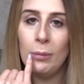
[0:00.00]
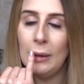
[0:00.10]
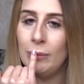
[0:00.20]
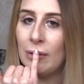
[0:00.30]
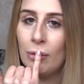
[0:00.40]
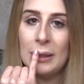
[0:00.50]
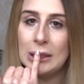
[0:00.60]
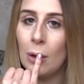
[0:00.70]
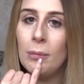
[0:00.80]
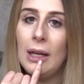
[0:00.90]
lip, never my
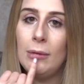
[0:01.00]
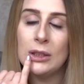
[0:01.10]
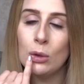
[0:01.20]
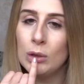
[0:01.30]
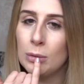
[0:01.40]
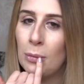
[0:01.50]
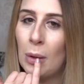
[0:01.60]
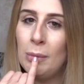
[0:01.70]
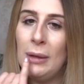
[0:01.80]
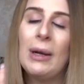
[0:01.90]
top lip, it's always my
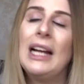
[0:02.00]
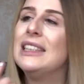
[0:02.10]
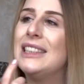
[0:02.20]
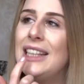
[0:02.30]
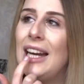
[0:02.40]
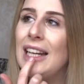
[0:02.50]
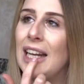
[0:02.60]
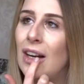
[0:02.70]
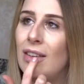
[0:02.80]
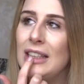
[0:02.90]
bottom lip, and today
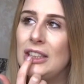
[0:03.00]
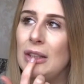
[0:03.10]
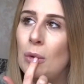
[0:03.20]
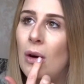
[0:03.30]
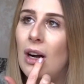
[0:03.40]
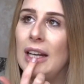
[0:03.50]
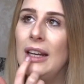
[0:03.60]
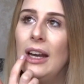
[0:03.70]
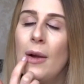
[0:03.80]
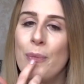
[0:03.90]
they are actually quite
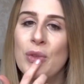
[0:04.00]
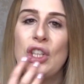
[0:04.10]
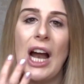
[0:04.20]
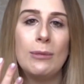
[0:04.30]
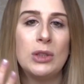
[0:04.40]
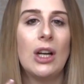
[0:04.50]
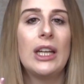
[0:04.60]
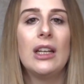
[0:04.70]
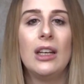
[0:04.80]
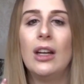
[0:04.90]
chapped, and I
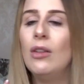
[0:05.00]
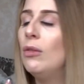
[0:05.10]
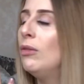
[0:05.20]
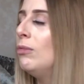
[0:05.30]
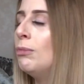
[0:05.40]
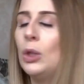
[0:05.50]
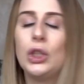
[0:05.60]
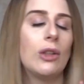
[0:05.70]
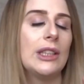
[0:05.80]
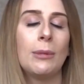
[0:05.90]
can
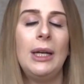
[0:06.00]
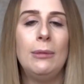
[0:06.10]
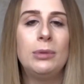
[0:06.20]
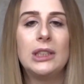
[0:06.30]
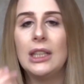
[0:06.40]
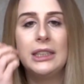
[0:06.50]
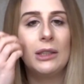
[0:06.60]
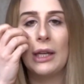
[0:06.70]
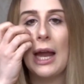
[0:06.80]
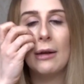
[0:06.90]
moisturise my lips
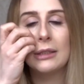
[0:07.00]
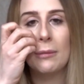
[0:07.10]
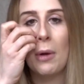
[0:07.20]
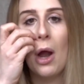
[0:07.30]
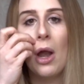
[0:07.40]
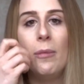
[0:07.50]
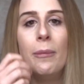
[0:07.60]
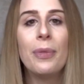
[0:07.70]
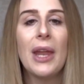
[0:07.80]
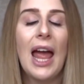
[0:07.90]
until the cows come home
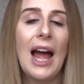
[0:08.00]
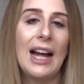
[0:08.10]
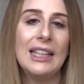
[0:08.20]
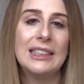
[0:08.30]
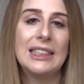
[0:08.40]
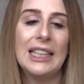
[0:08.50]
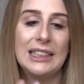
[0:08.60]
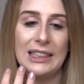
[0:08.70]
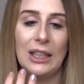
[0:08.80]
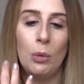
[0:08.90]
and they
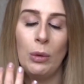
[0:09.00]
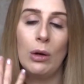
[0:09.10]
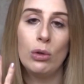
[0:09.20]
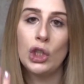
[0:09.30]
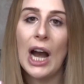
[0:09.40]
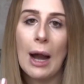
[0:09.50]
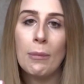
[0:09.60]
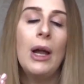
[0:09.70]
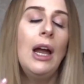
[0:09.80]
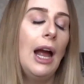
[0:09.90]
still will
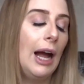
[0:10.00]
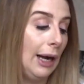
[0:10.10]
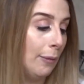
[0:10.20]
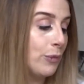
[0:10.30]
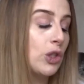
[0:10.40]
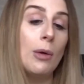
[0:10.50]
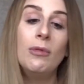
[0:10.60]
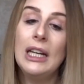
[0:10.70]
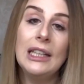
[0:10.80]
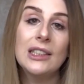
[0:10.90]
chap. So I'm
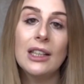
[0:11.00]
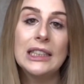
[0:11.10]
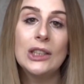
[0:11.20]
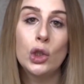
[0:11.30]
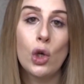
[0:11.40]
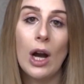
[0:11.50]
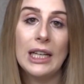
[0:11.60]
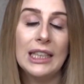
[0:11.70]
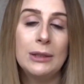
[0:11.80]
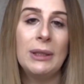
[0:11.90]
really excited to try
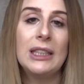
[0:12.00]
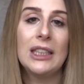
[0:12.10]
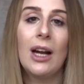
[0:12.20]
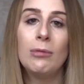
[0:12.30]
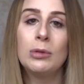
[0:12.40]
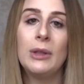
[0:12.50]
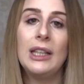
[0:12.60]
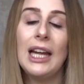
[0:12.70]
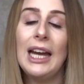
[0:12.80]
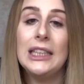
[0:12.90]
this because it comes
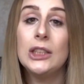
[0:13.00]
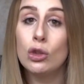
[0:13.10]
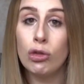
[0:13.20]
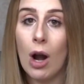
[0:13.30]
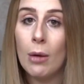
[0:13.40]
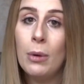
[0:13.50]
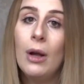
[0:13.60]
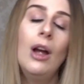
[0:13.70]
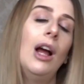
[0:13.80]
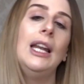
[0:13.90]
with a scrub,
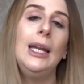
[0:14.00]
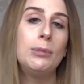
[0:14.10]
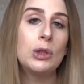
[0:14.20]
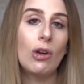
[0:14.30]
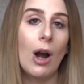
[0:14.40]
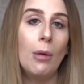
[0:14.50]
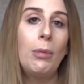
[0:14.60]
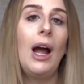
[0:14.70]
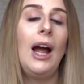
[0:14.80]
a lip scrub,